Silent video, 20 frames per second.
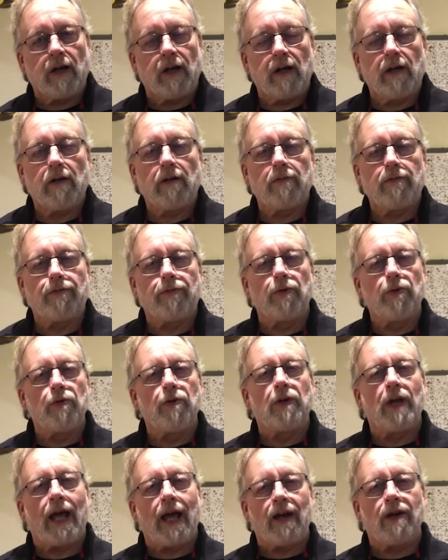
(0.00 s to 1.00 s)
uh,
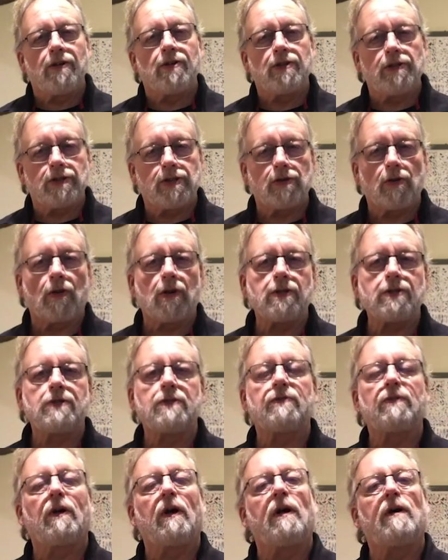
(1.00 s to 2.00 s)
food energy
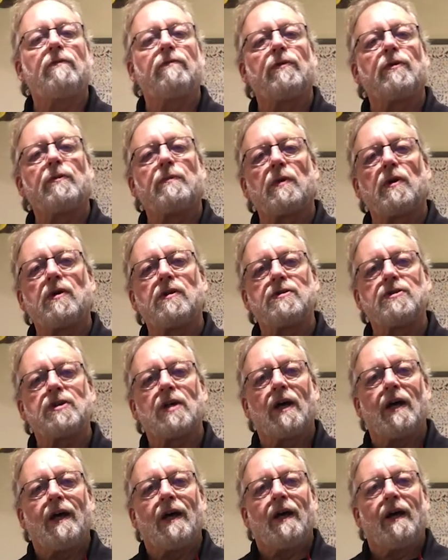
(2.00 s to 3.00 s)
source uh, for the birds.
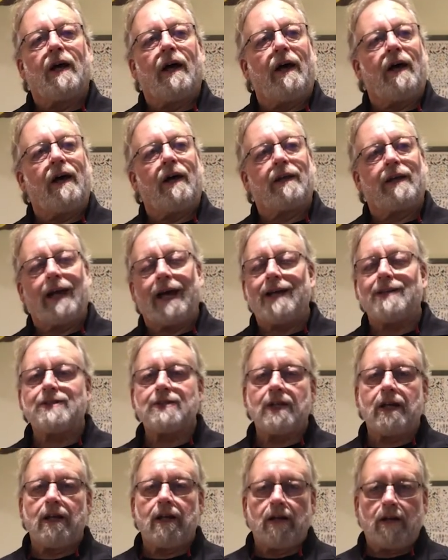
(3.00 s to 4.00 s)
And as
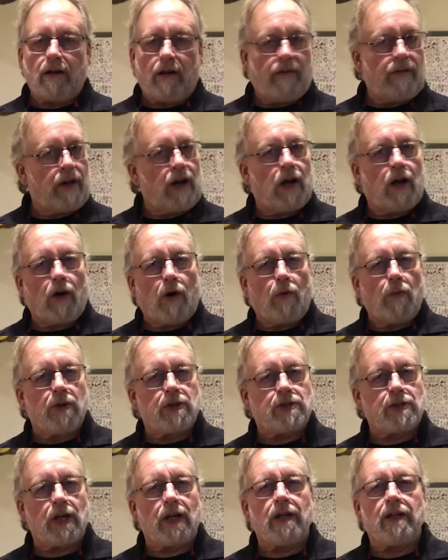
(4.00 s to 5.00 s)
they, I
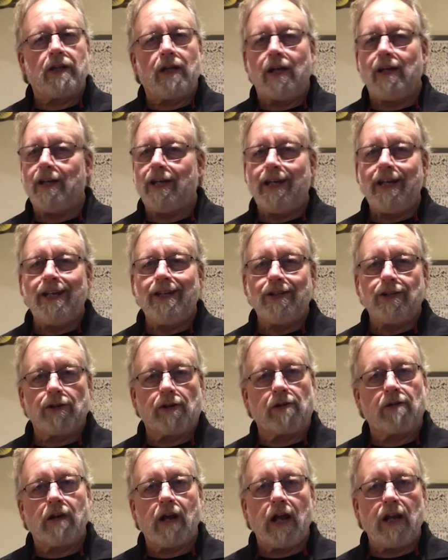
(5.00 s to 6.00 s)
always say, they eat to
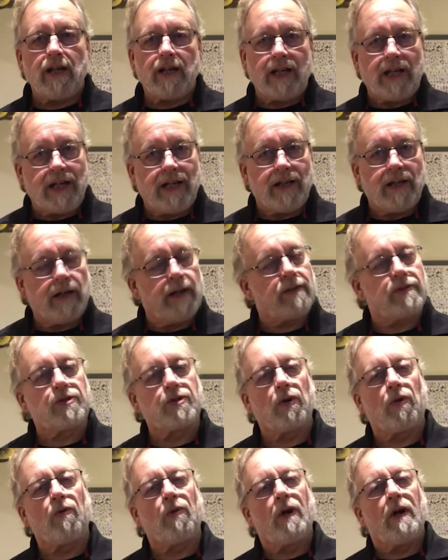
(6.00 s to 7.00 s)
create heat.
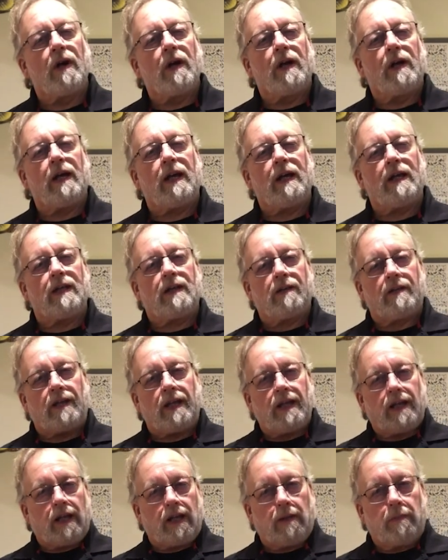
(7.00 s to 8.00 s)
So it,
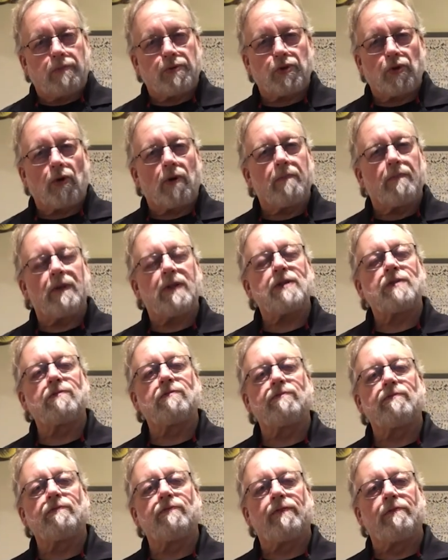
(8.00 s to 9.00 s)
they can absorb this
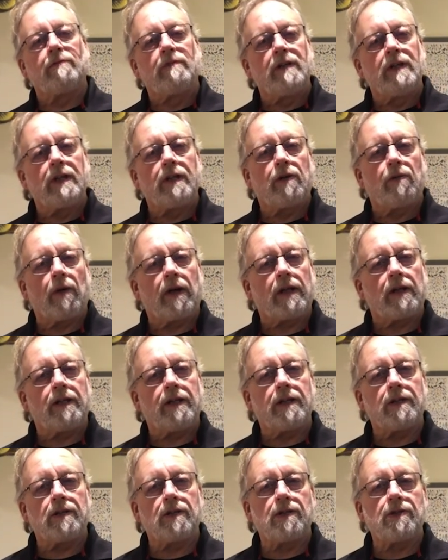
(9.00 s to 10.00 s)
really quickly
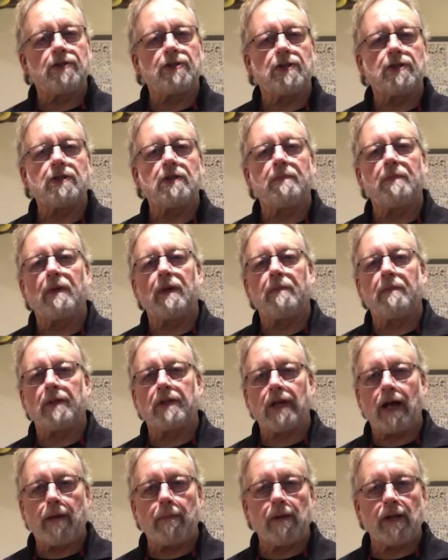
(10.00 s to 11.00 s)
into their system and it
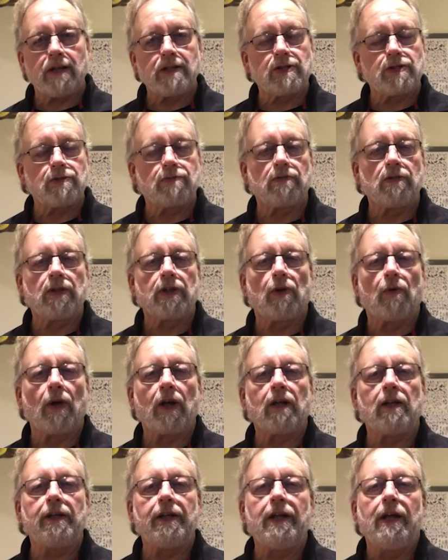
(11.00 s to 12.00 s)
metabolizes really
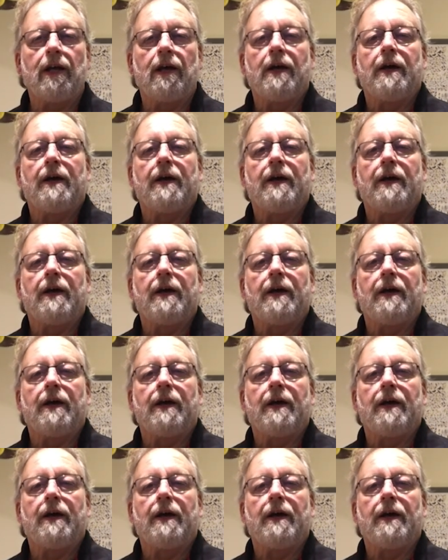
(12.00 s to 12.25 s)
quickly